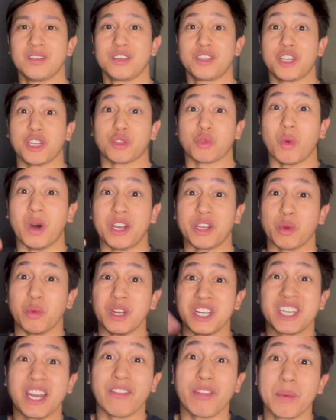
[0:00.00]
Just want to
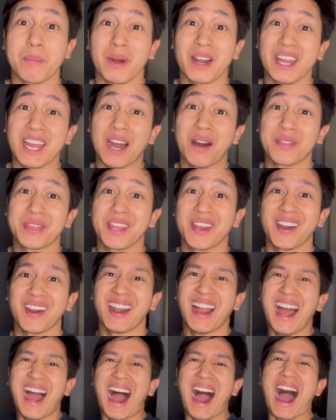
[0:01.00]
wish everybody out
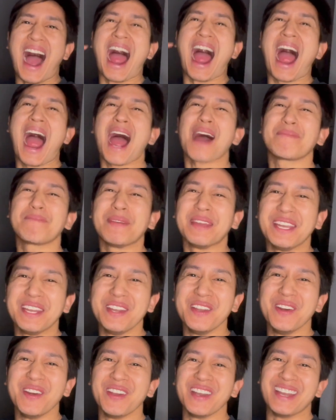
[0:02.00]
there a happy
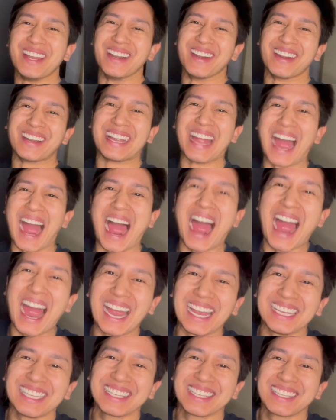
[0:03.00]
new year,
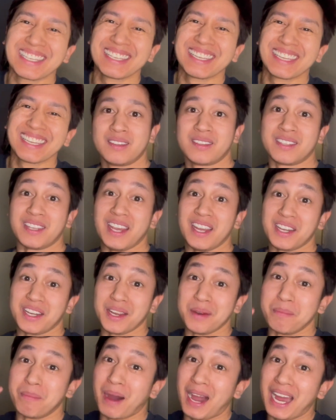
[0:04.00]
guys. Saying
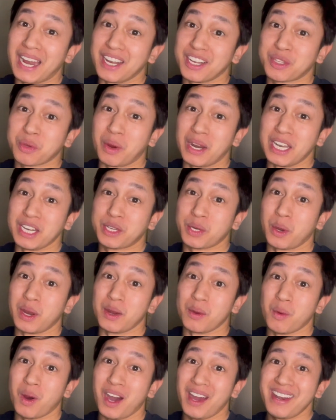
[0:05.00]
goodbye to
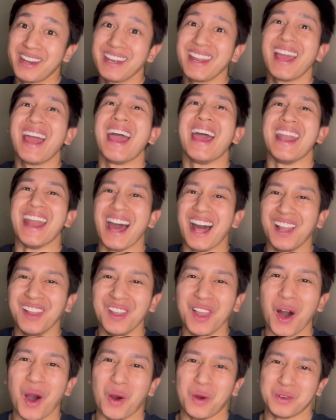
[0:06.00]
2021 and
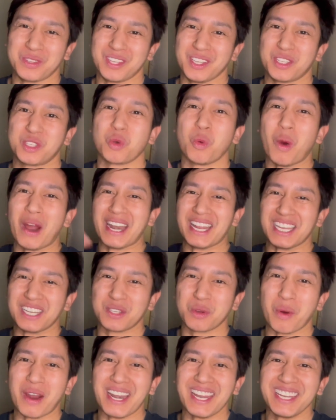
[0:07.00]
hello to
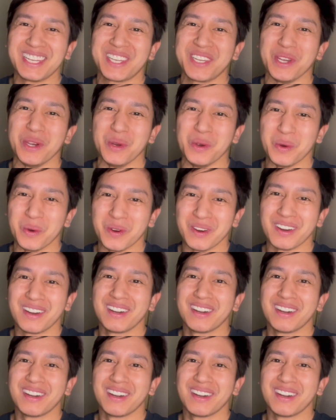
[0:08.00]
2022.